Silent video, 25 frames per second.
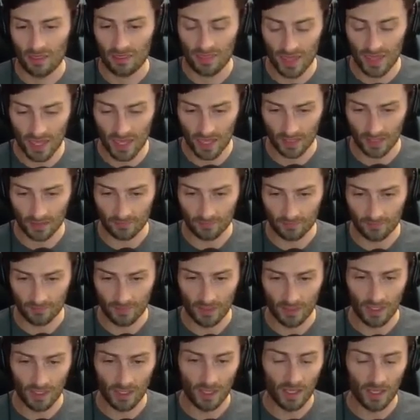Then
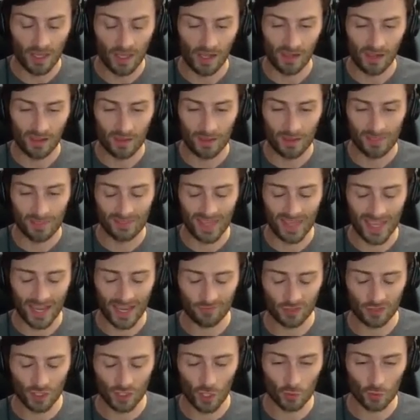
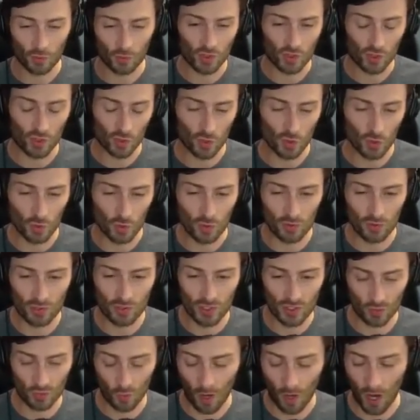they have to go to
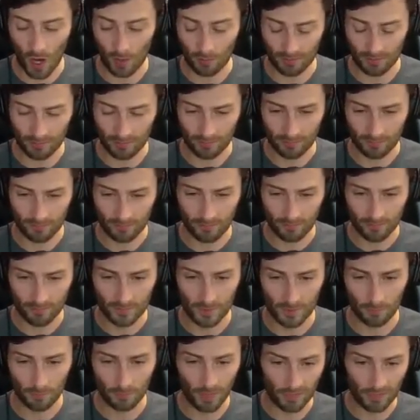the Swamp
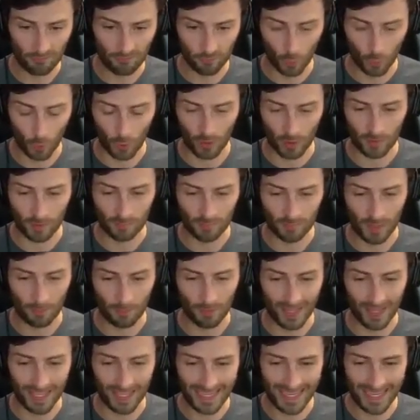to play Florida.
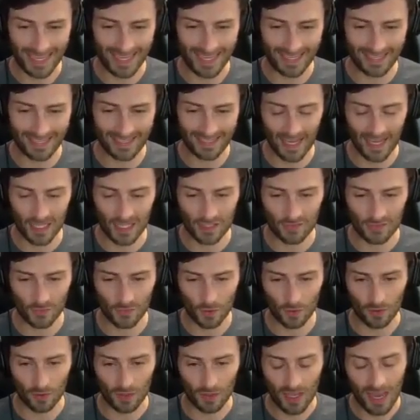They play in
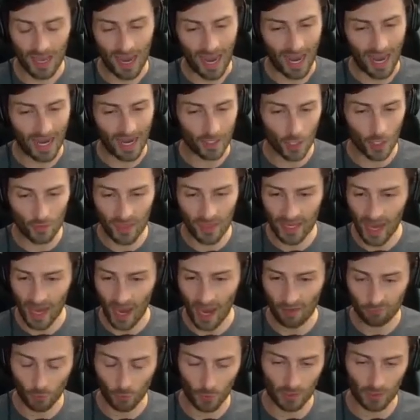Gainesville. I know they
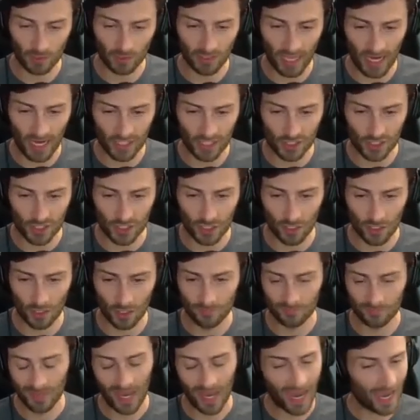got Florida last
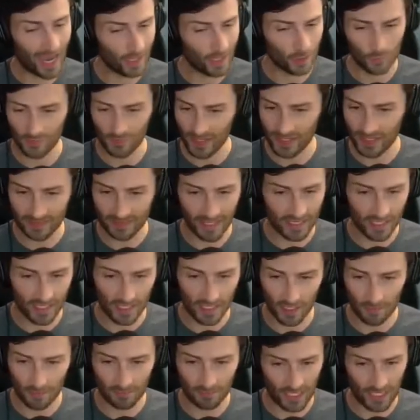year. I don't think they
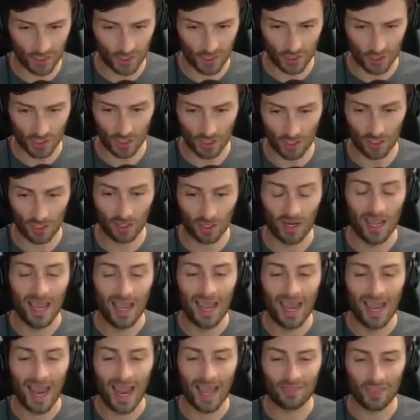get them next year.
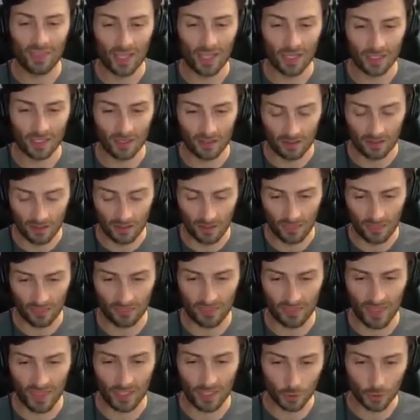I think
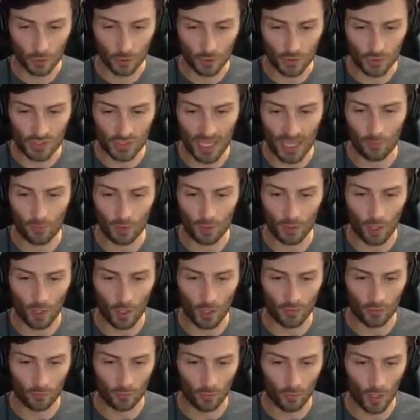they lose that one
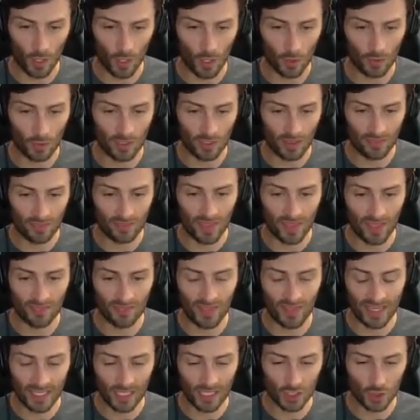on the road.
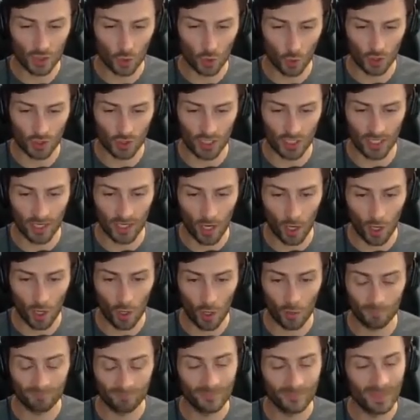Then they get Georgia at
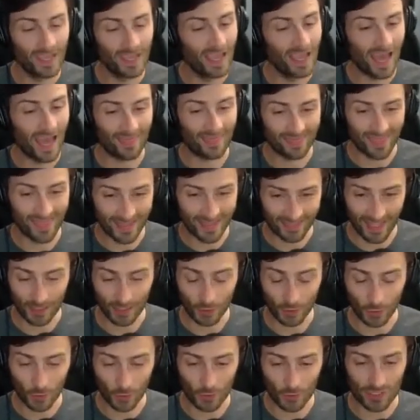home. I think
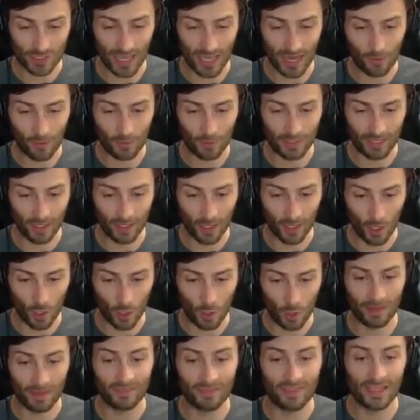they lose that one at
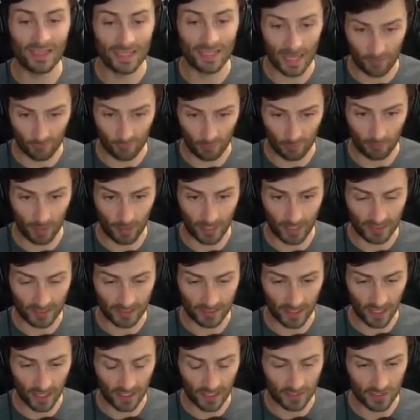home. I think
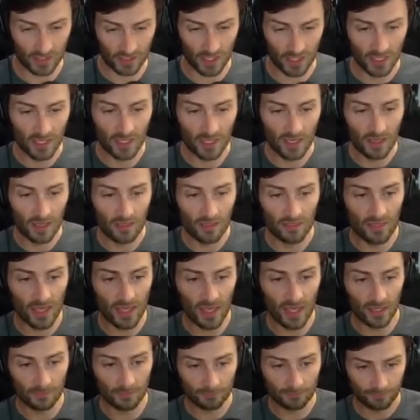everybody does.
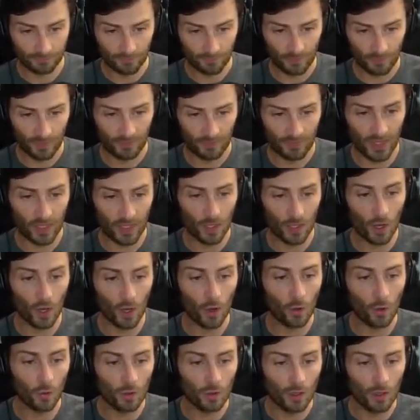Then they
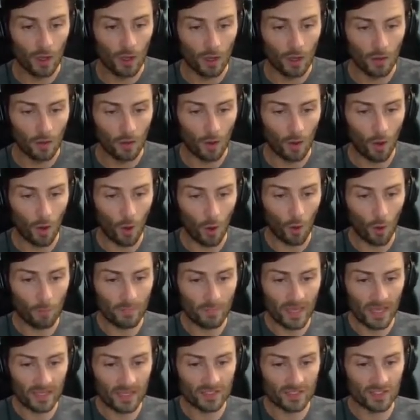go Ole
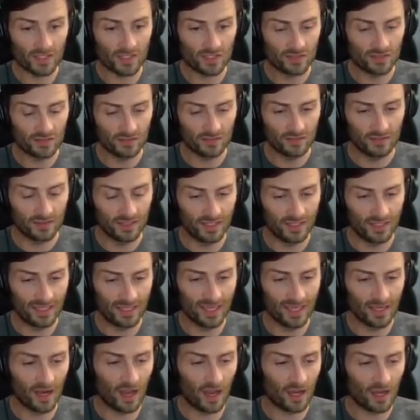Miss
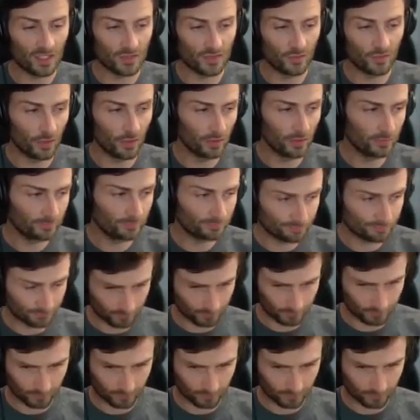in Oxford.